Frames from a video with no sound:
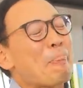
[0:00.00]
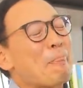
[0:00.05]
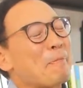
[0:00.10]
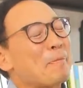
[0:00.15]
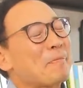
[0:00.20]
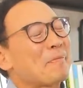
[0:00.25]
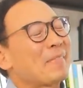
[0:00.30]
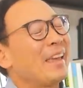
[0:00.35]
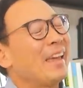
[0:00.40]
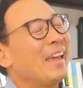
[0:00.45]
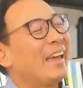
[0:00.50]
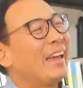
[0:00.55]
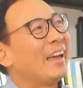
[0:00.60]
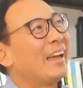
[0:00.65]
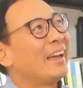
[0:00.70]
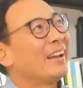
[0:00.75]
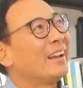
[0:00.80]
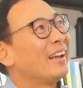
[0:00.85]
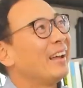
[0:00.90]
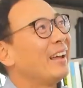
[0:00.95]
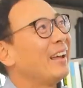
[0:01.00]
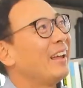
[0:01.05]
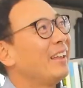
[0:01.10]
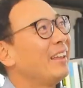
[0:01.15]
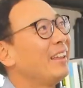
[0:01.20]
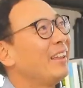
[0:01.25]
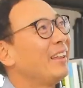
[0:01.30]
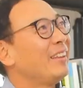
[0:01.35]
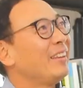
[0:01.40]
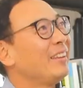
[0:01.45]
yeah. And
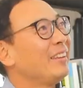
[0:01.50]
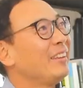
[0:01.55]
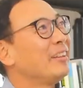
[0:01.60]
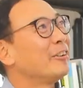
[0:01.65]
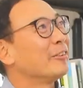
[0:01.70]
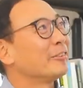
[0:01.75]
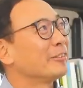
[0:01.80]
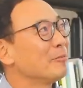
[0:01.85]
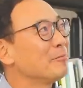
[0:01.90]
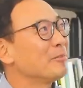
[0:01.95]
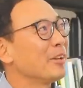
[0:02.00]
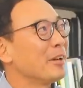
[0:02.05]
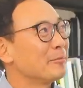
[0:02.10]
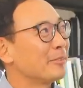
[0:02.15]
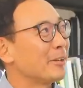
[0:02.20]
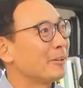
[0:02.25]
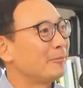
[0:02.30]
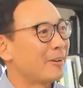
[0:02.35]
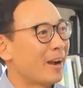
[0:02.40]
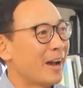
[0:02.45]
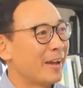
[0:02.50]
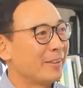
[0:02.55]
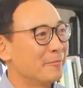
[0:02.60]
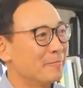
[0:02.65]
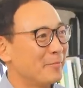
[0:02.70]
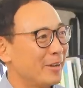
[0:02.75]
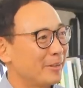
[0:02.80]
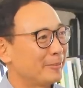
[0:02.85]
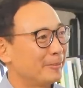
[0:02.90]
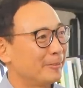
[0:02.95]
eh, you know, sometimes I'd ride the
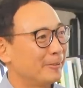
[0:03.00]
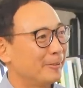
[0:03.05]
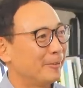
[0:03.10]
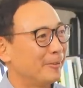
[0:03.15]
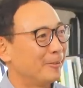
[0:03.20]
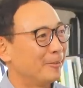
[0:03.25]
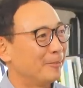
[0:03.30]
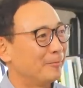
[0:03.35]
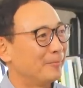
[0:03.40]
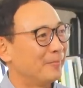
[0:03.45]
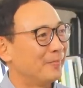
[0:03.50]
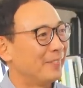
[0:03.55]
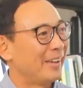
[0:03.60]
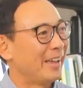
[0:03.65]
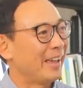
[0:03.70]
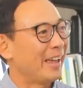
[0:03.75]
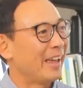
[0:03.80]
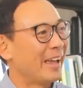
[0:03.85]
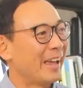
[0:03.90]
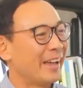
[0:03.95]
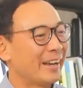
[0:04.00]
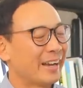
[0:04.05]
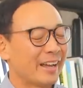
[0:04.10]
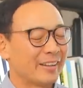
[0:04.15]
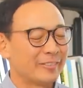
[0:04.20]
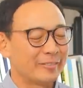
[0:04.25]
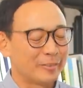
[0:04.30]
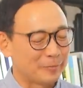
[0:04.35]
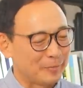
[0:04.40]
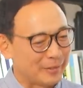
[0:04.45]
metro home, and
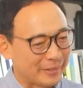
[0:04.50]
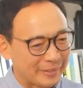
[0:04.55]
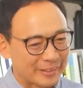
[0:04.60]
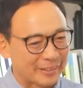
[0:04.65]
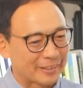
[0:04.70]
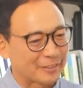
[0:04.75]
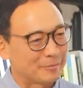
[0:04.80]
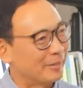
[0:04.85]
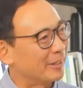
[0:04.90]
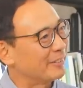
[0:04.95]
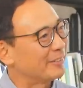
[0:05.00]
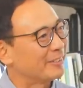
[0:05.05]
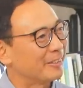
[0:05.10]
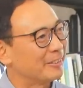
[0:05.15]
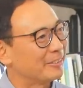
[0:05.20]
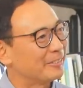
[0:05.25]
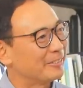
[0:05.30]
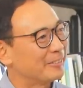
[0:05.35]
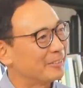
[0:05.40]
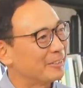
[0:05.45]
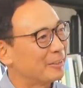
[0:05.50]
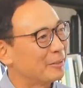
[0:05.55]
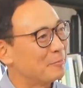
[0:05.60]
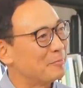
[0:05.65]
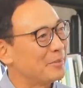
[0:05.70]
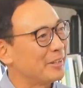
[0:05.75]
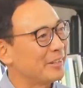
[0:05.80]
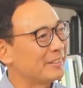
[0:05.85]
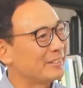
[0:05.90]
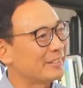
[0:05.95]
I'd just be kicking myself eh,
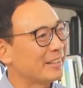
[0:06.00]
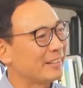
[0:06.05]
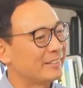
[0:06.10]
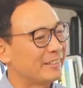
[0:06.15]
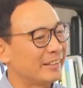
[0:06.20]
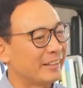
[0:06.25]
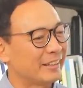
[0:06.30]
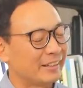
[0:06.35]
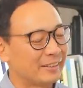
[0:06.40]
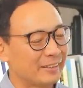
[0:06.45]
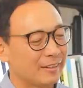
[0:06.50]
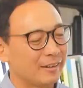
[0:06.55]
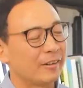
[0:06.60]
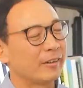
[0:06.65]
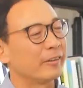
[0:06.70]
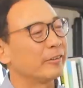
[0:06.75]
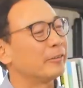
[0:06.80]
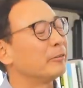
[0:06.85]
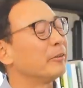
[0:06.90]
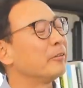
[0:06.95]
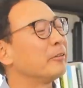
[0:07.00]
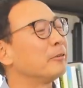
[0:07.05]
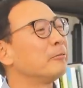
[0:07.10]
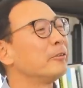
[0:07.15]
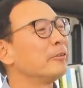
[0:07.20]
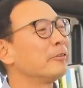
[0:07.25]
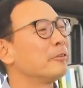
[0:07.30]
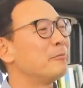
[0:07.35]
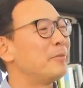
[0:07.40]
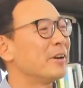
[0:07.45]
because I'd think, oh, there, there
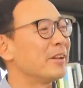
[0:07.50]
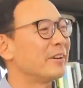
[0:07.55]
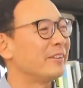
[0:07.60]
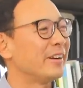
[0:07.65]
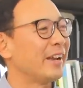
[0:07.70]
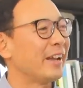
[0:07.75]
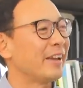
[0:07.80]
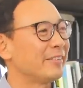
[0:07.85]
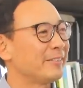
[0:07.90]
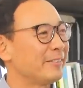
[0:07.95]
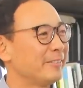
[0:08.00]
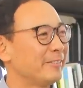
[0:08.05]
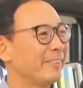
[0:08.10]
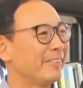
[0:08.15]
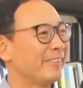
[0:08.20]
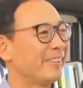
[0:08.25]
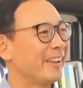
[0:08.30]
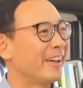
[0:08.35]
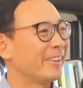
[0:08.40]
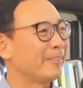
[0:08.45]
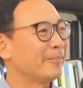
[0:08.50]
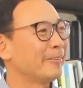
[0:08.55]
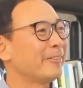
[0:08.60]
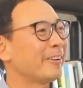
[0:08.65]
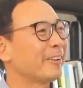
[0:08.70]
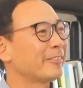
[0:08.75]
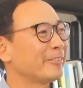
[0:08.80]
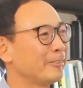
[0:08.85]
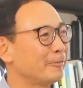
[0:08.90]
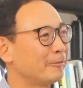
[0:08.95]
was a better answer to that. There was
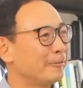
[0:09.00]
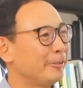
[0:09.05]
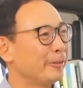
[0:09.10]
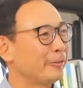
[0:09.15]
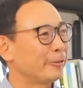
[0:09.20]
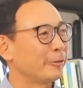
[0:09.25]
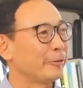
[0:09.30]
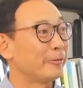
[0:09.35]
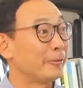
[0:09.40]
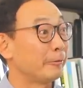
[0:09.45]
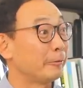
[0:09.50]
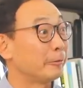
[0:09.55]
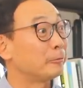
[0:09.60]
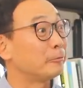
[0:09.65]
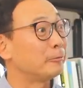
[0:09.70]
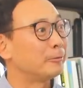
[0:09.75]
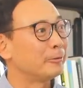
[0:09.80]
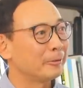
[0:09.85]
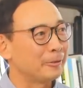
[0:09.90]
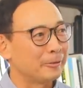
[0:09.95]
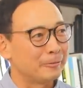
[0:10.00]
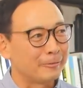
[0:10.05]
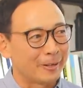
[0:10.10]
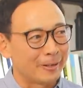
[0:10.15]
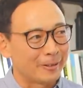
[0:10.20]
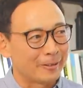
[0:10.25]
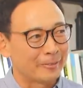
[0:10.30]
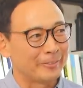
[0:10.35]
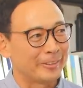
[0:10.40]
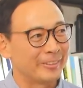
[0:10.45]
actually research that was really
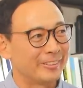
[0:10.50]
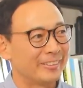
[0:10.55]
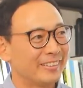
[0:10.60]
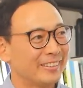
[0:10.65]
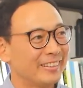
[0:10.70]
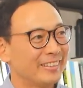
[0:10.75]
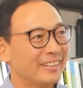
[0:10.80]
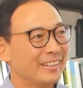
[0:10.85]
relevant